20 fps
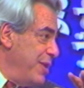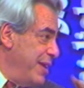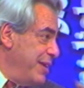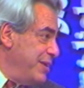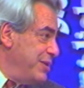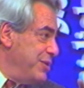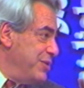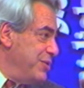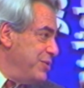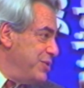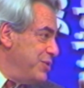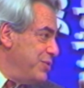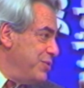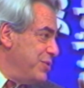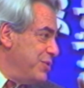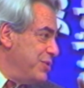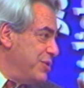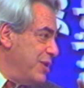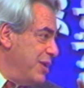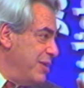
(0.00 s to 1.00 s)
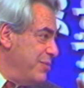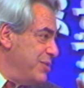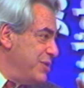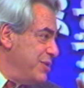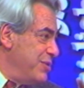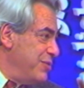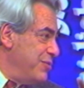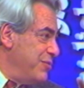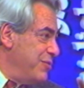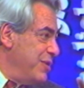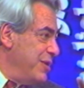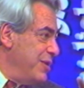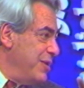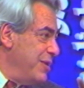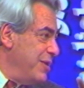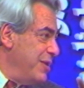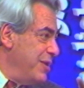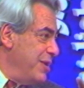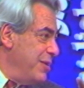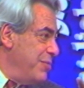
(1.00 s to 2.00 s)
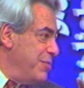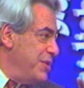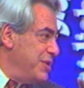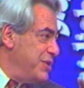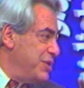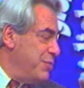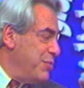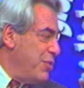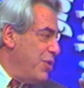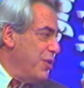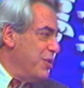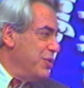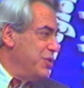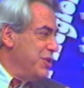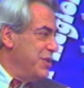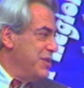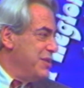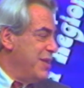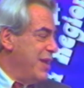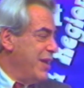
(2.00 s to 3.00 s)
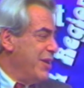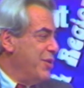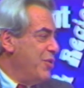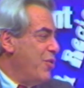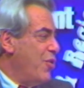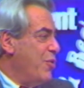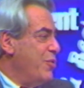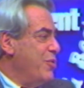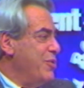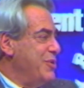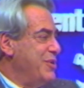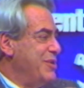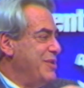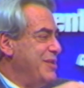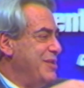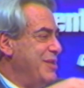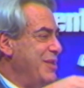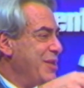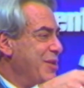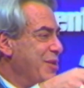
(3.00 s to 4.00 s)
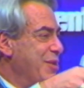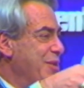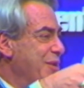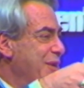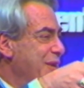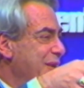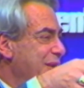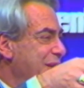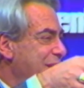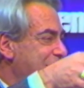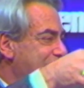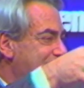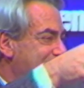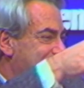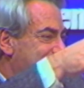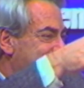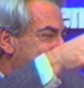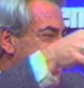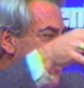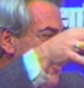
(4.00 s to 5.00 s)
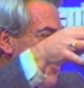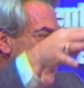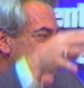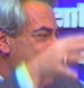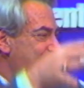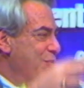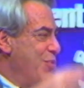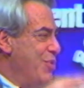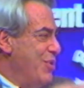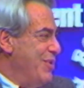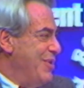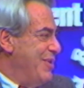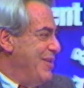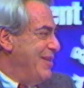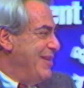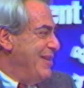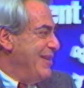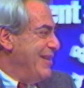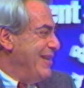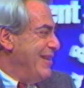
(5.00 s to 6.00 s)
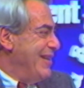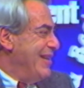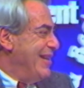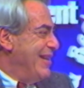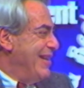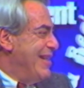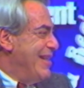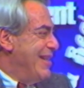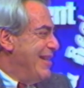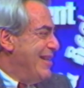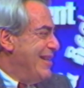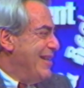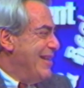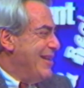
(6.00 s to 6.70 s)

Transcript: linked to certain types of, of epistemologies of and I can almost see a, a cube uh -huh.